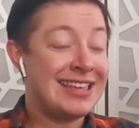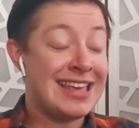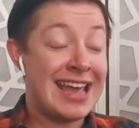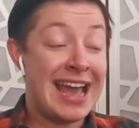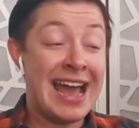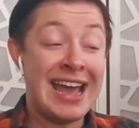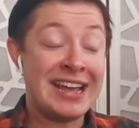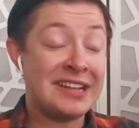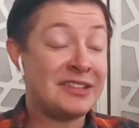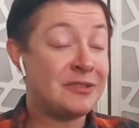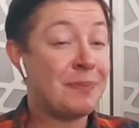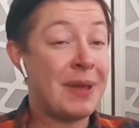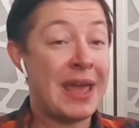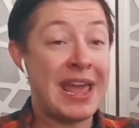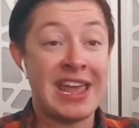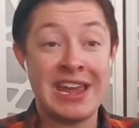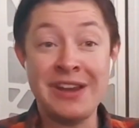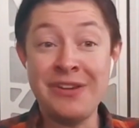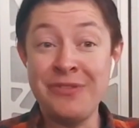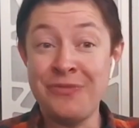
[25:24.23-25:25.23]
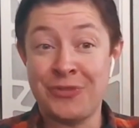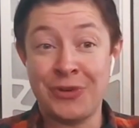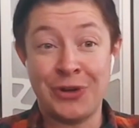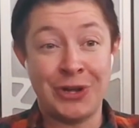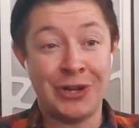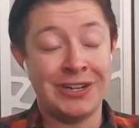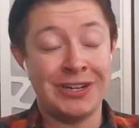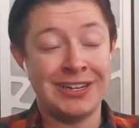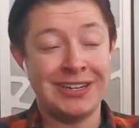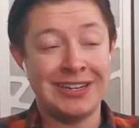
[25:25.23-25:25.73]
yeah, it's
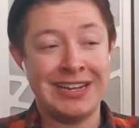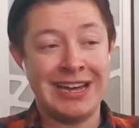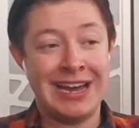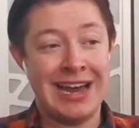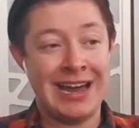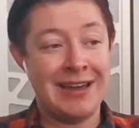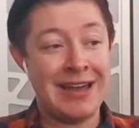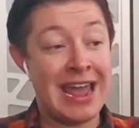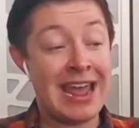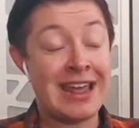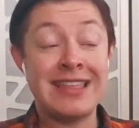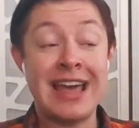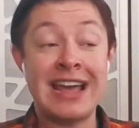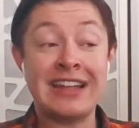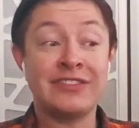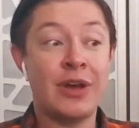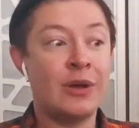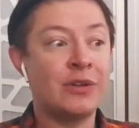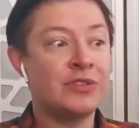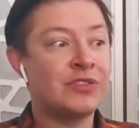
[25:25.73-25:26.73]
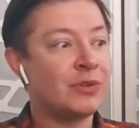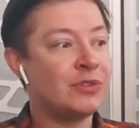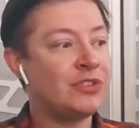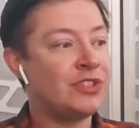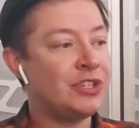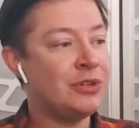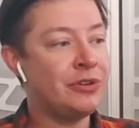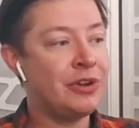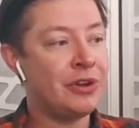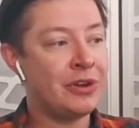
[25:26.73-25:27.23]
painful. And that's also
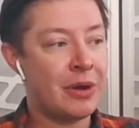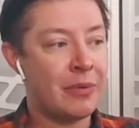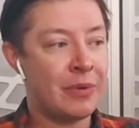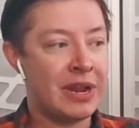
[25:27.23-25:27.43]
too,